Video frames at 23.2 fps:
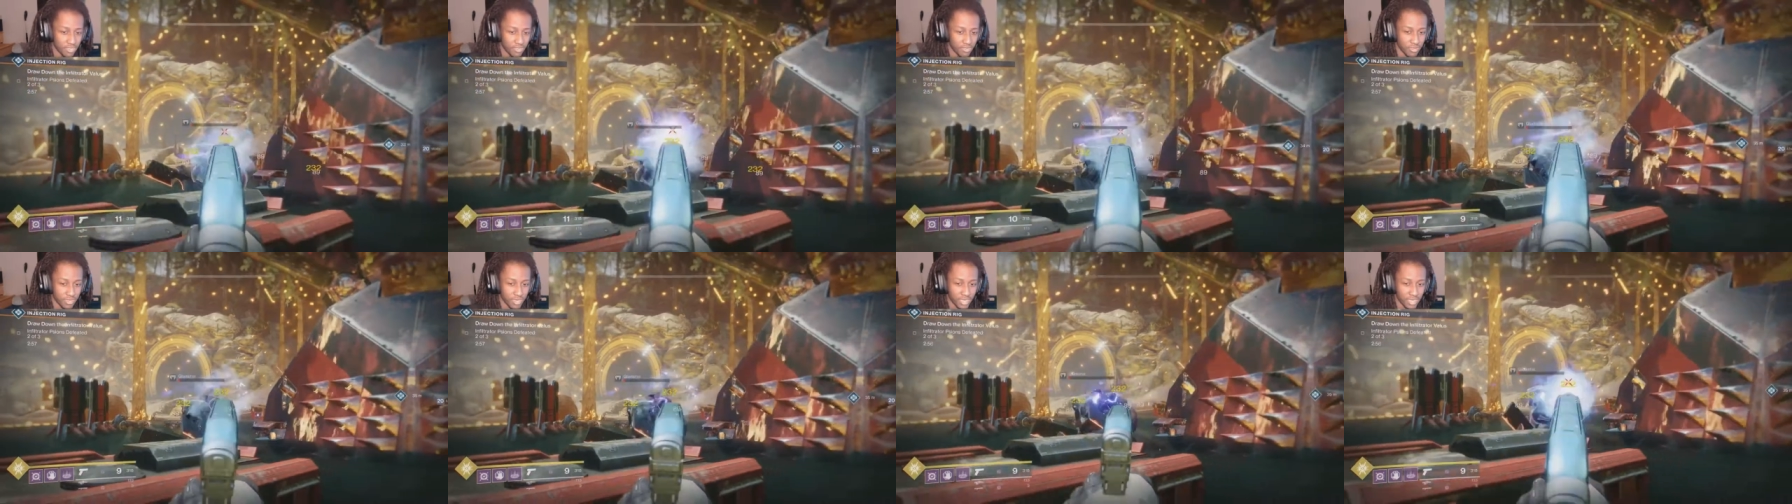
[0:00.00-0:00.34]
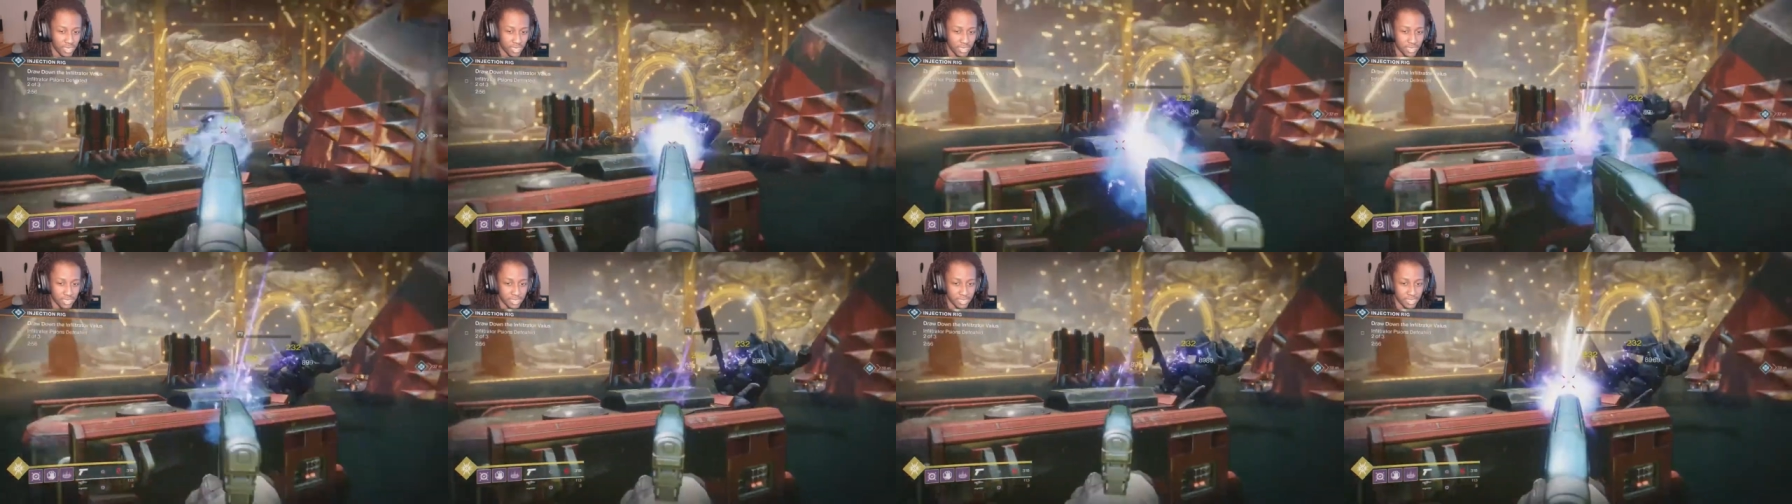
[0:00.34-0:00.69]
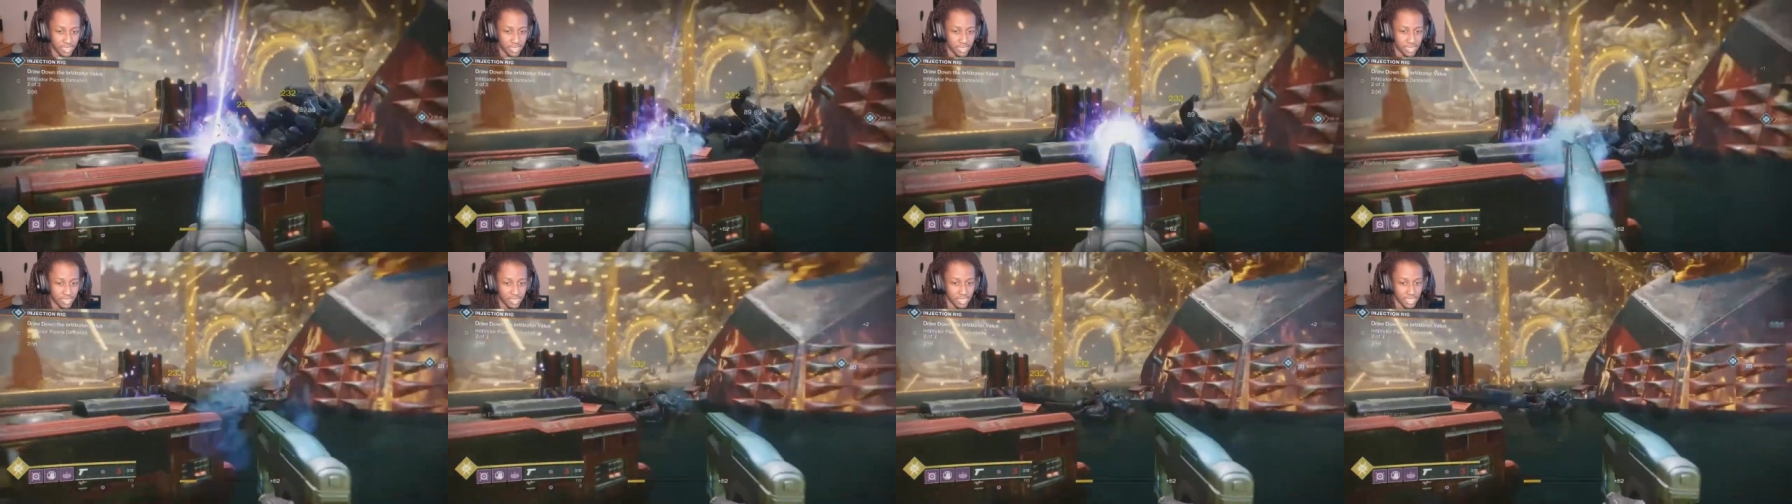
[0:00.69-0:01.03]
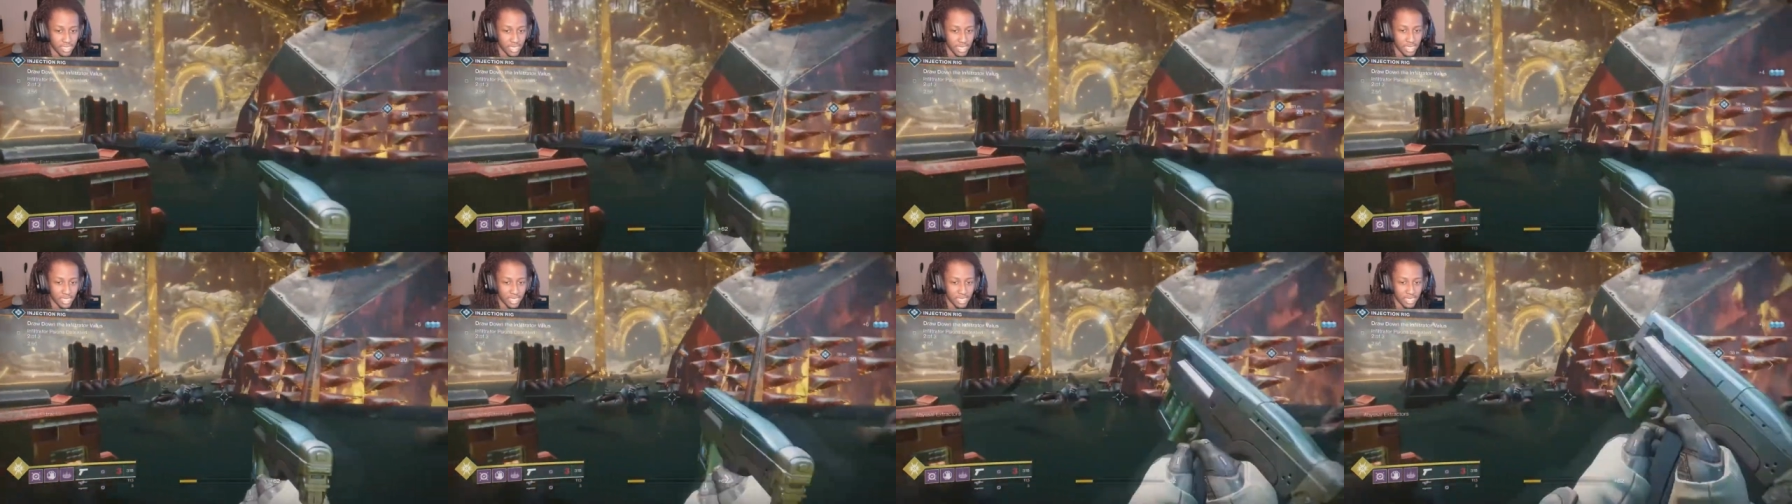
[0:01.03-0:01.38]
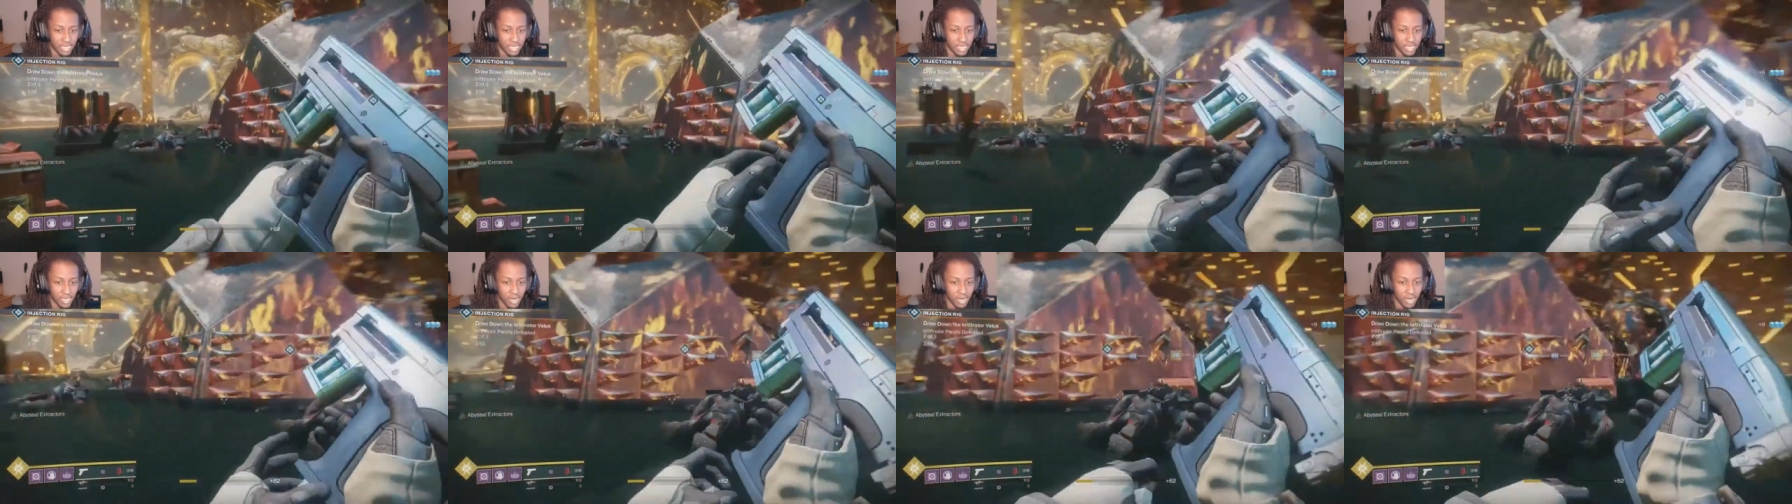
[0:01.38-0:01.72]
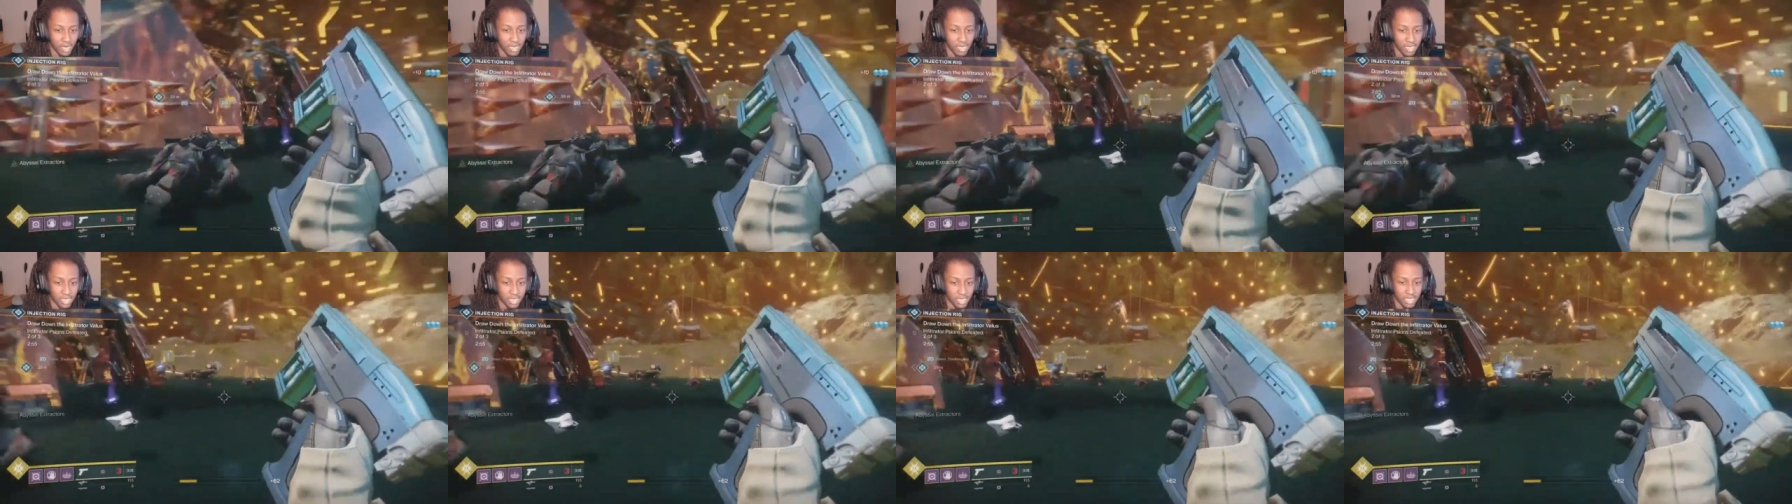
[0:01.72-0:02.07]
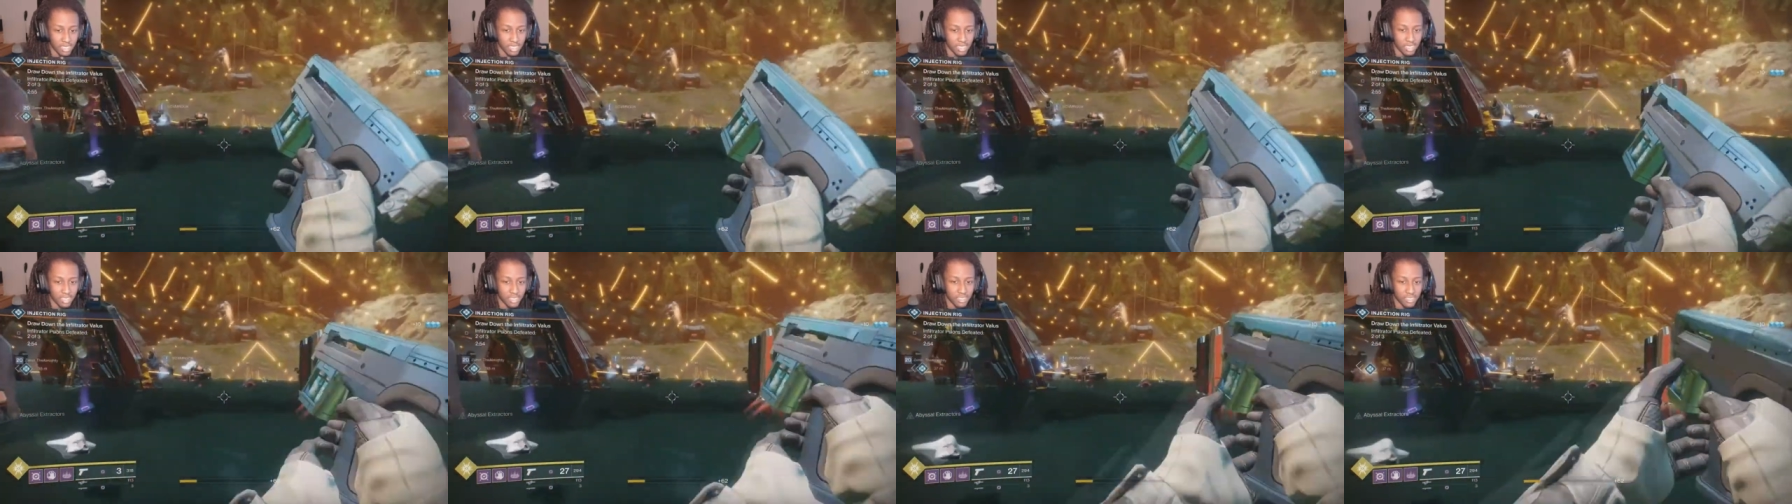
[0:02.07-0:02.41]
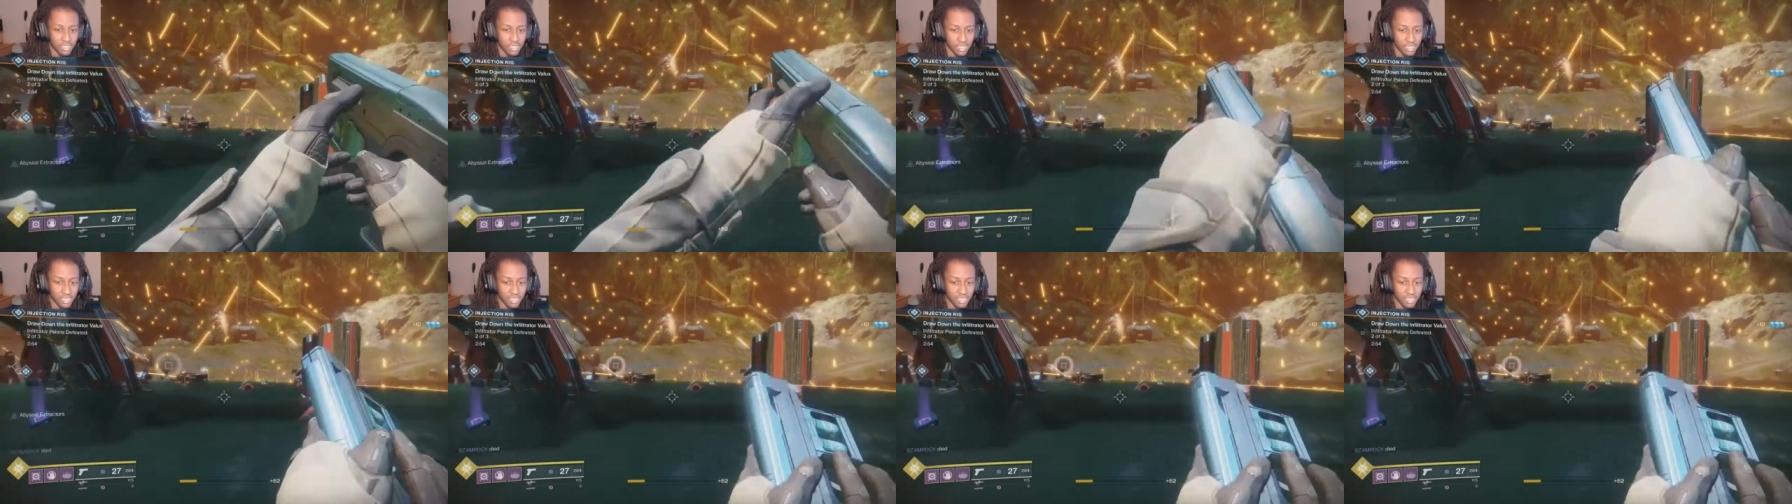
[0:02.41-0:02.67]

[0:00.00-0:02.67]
grenades chain arc lightning